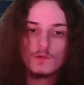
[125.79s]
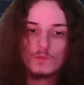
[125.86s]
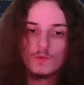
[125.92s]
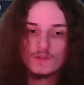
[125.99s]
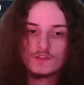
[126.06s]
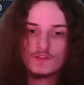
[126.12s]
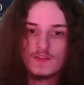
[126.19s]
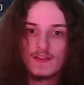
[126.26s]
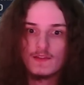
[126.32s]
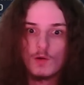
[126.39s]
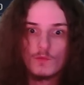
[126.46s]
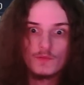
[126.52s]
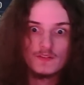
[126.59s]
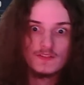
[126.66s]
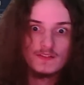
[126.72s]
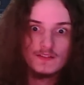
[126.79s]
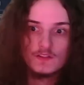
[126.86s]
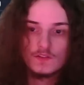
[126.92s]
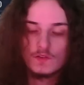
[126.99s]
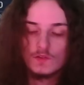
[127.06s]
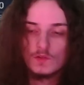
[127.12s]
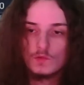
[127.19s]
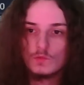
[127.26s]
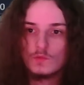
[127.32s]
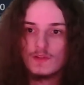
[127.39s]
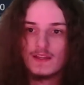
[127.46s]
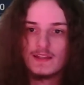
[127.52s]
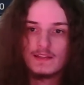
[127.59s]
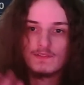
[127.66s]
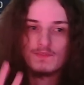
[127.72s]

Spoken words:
which then obviously leads to you getting